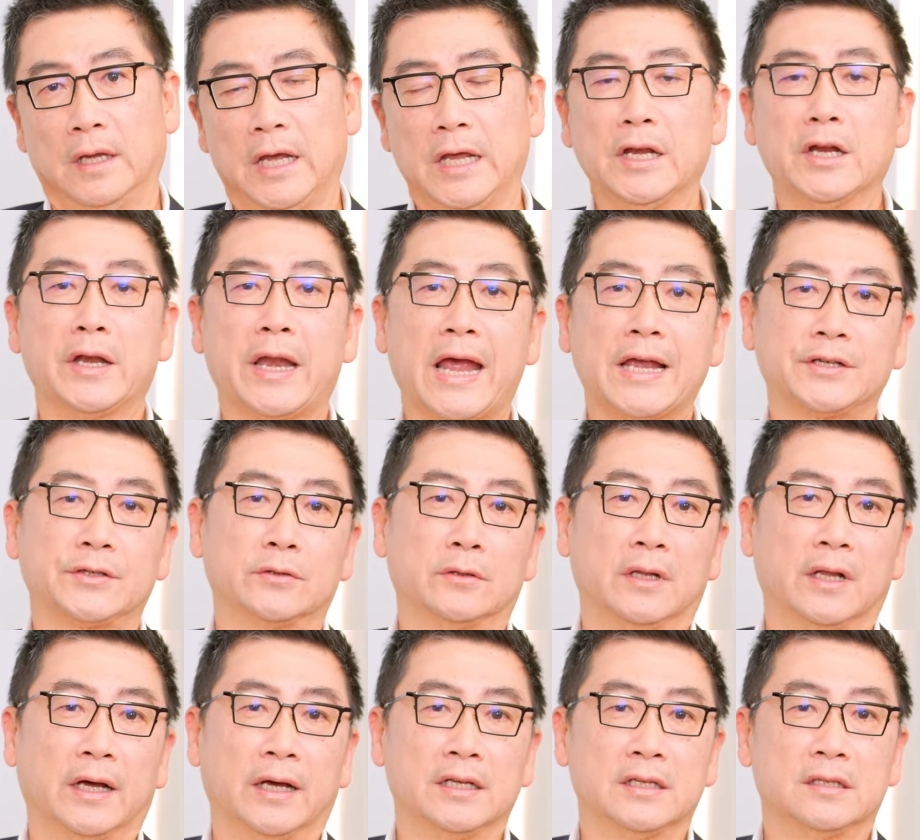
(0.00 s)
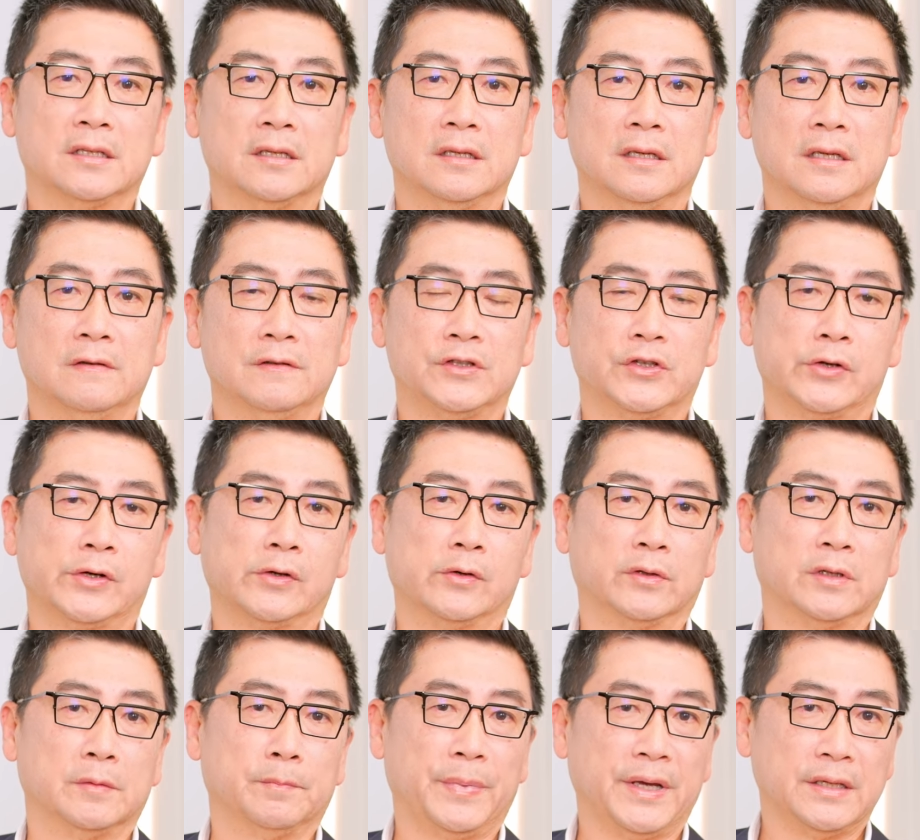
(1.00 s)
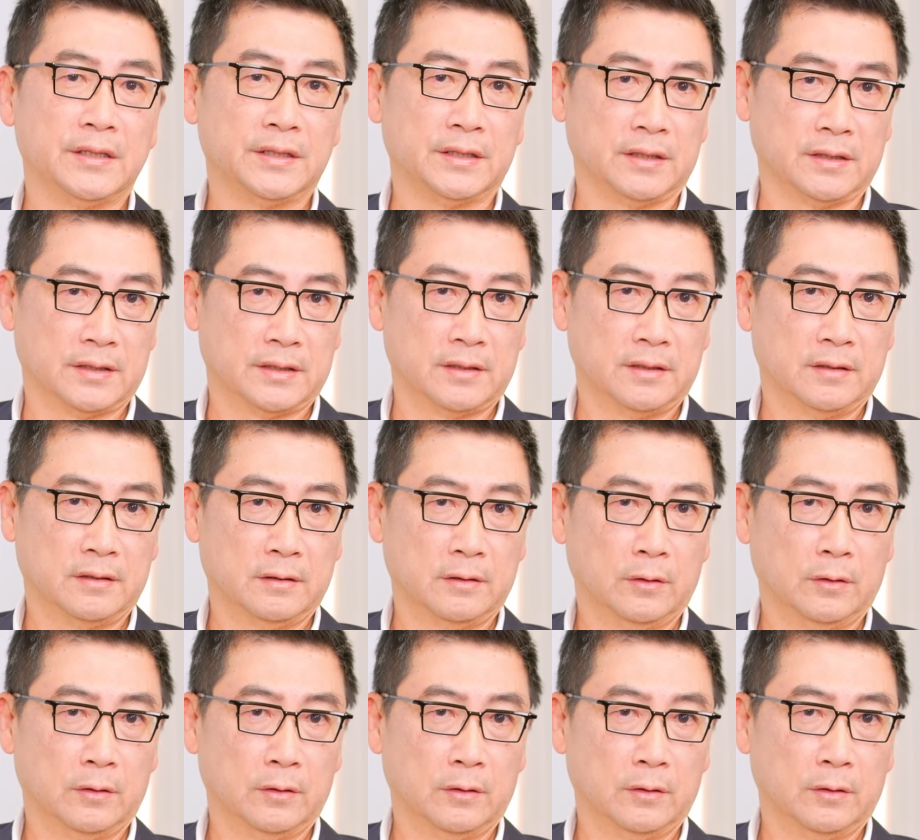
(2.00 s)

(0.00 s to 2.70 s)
internationalized in shareholder basis,